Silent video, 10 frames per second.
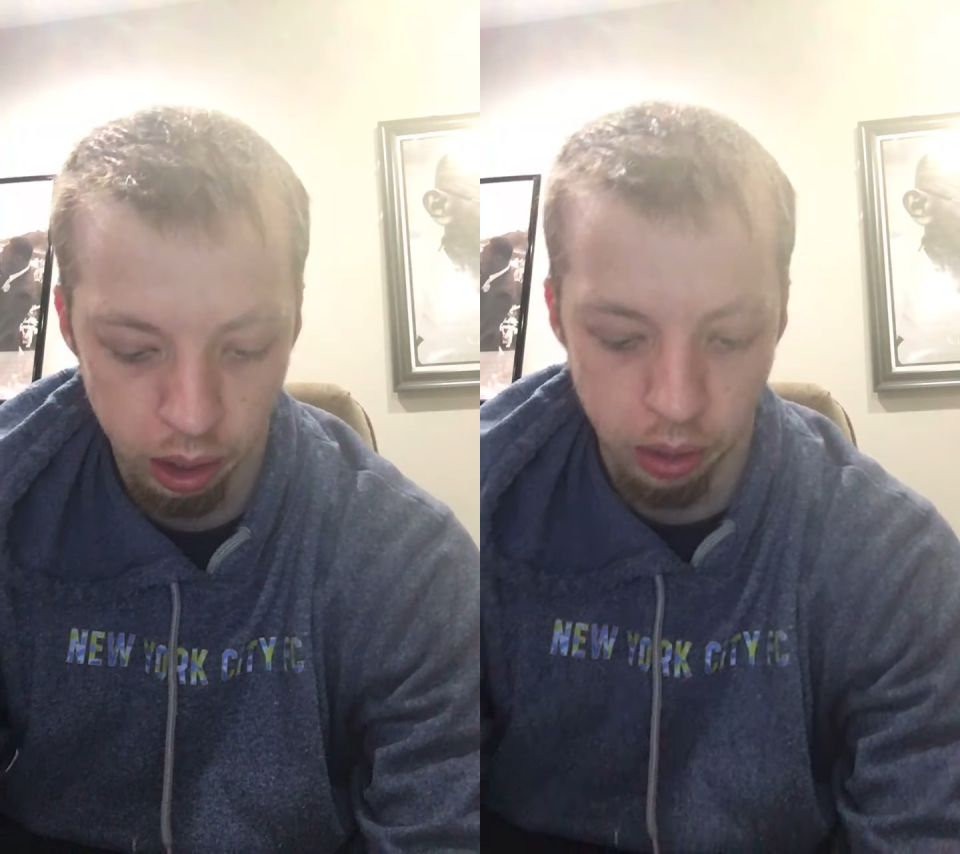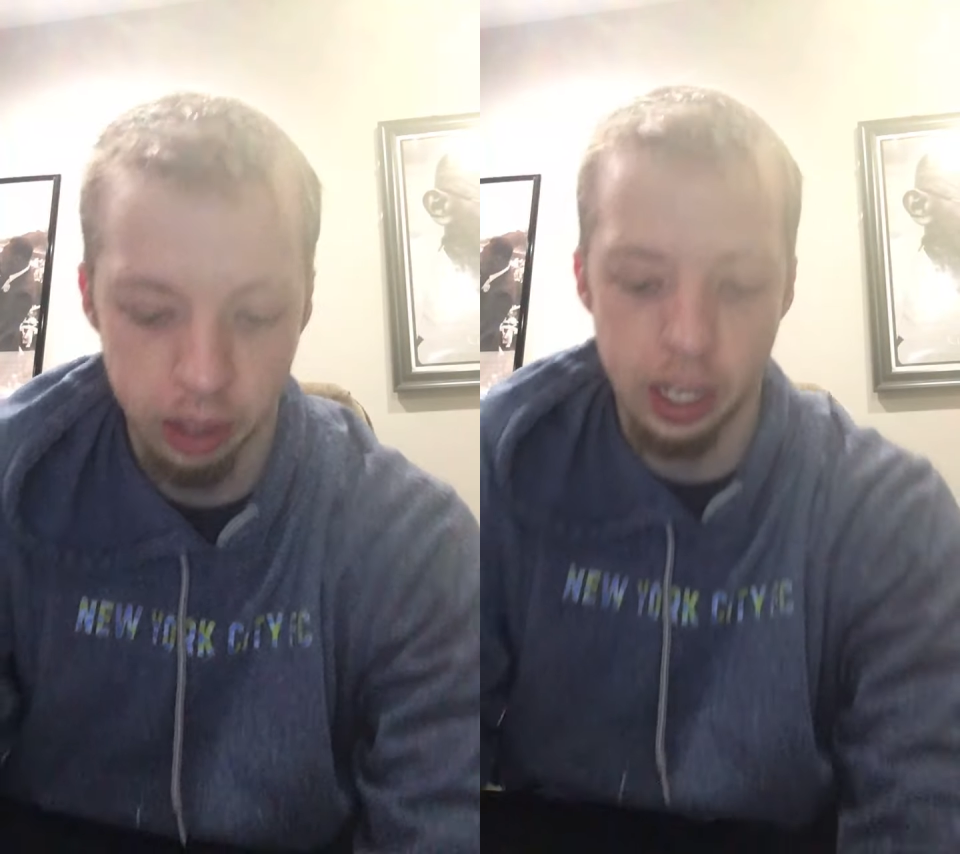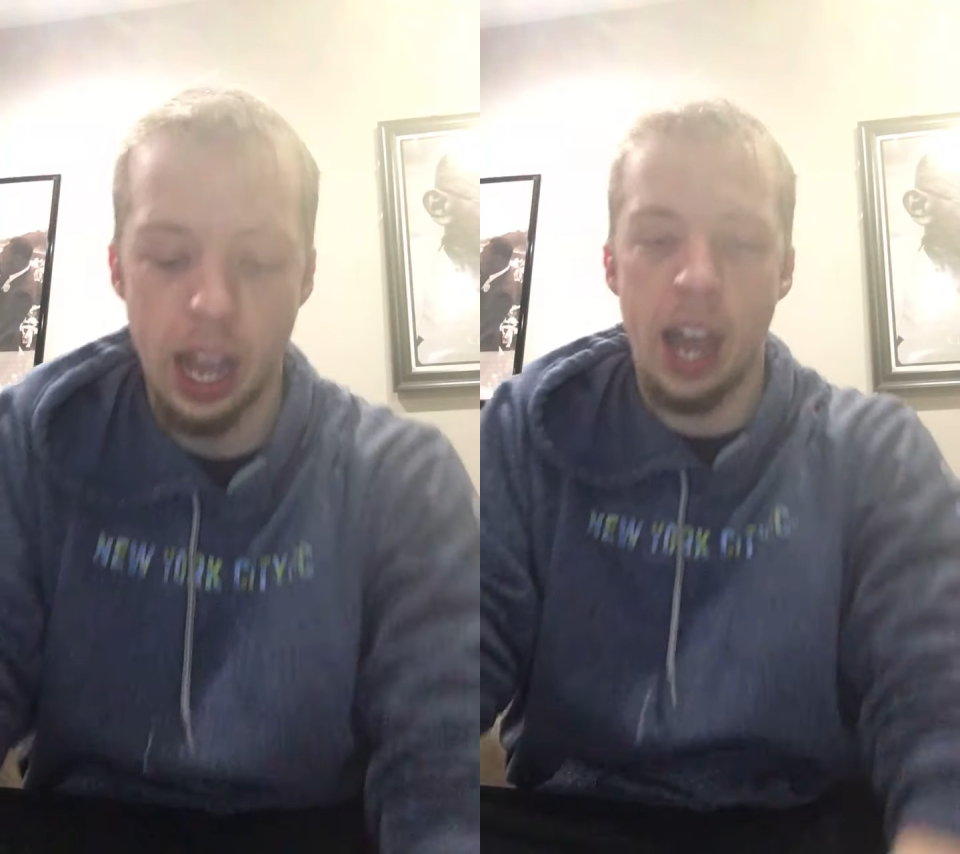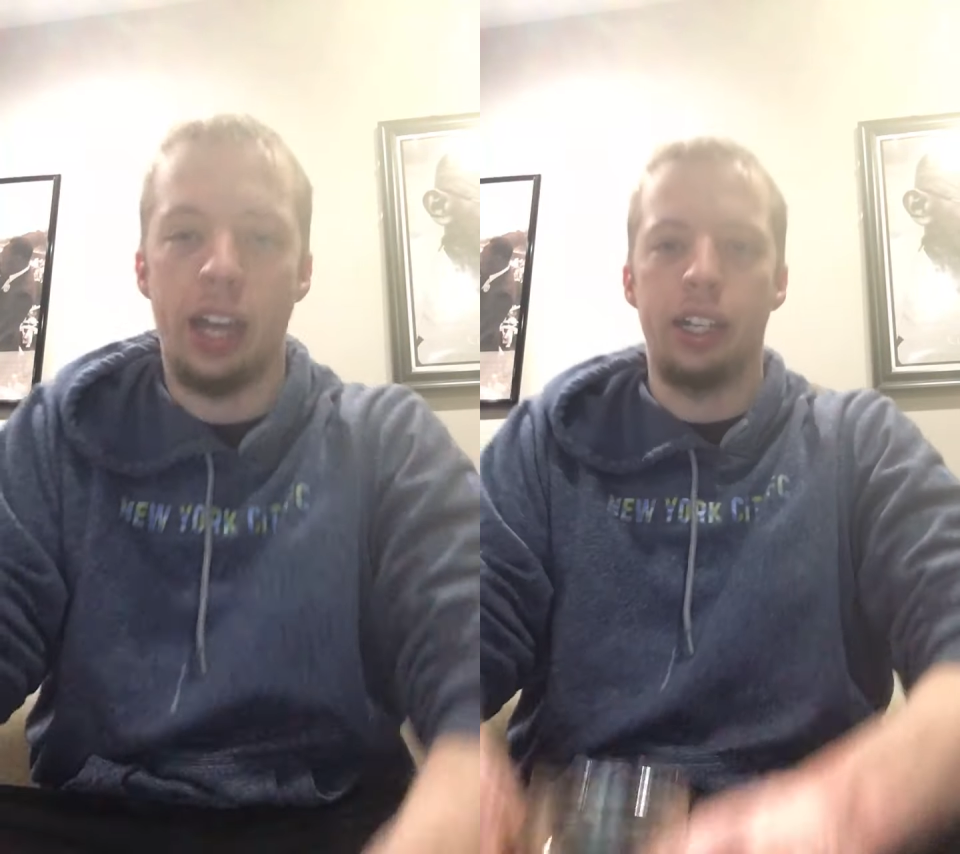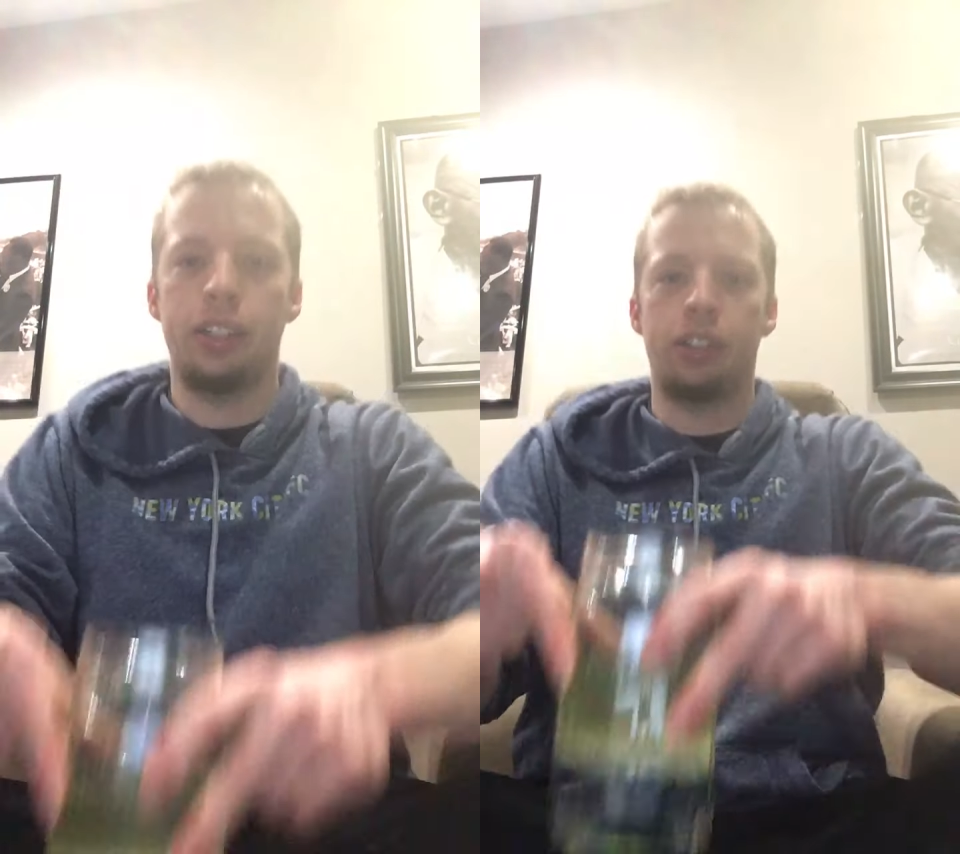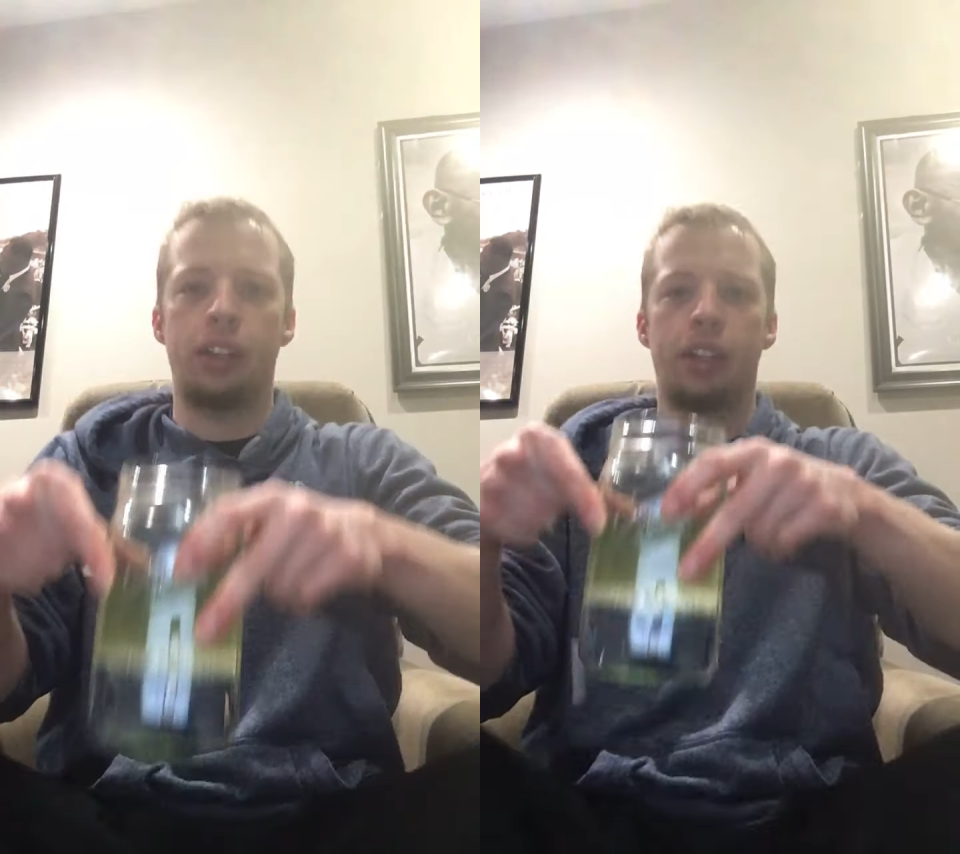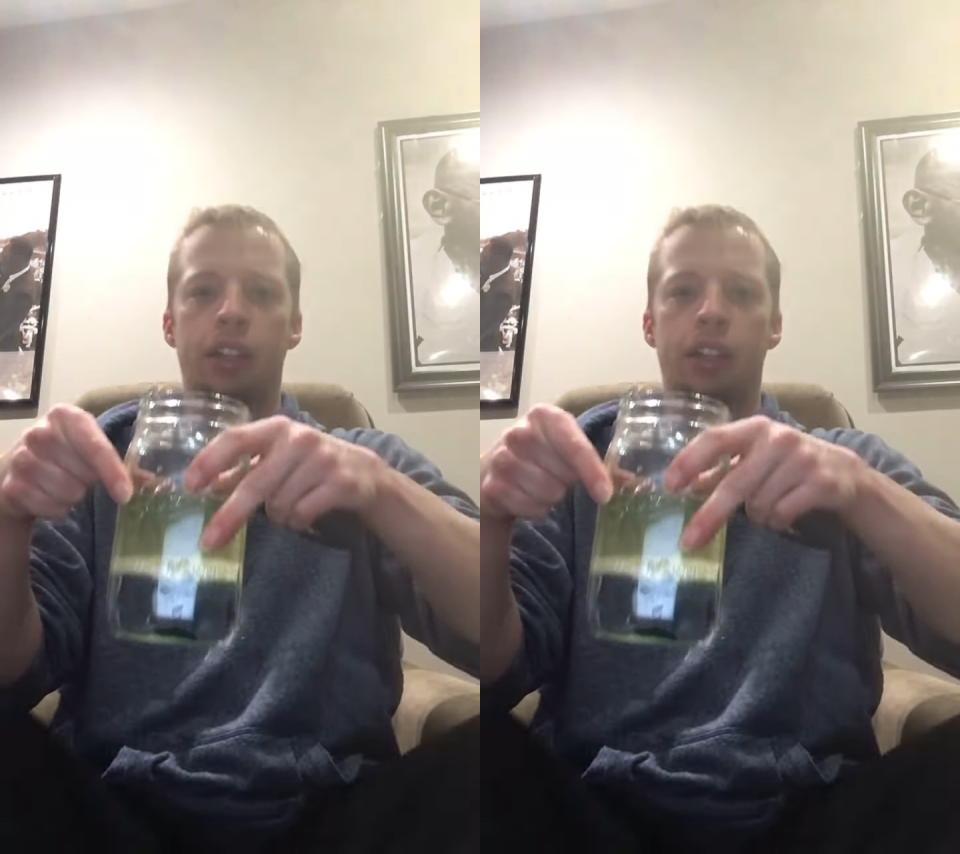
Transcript: going to add it